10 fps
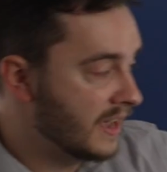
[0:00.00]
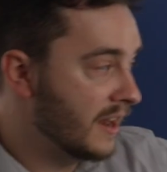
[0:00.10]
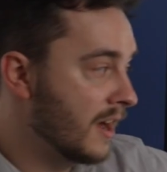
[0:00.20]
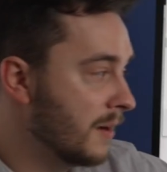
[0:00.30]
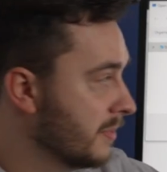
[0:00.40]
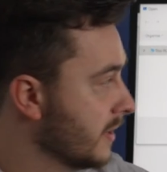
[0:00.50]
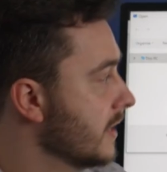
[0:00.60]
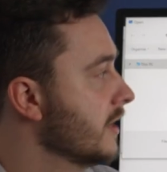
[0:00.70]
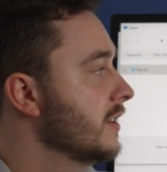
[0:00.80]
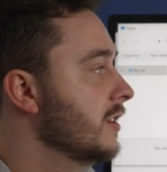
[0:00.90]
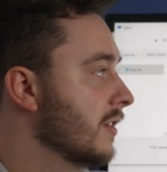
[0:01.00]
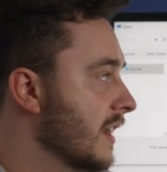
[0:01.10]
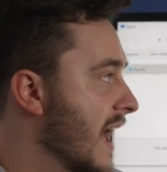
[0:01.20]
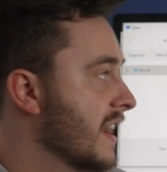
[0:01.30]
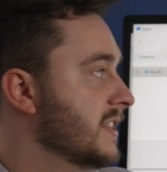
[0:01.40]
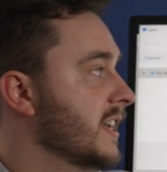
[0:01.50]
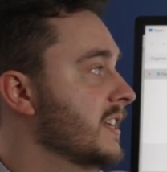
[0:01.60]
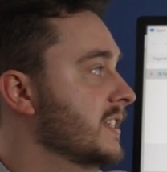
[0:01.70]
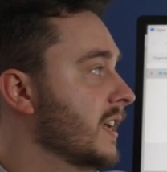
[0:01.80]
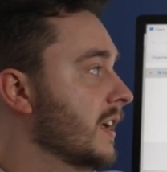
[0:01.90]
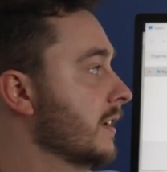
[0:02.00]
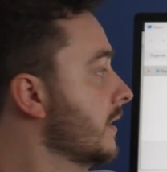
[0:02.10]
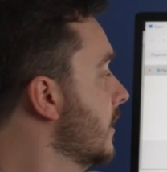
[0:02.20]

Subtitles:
that up. You can annotate it.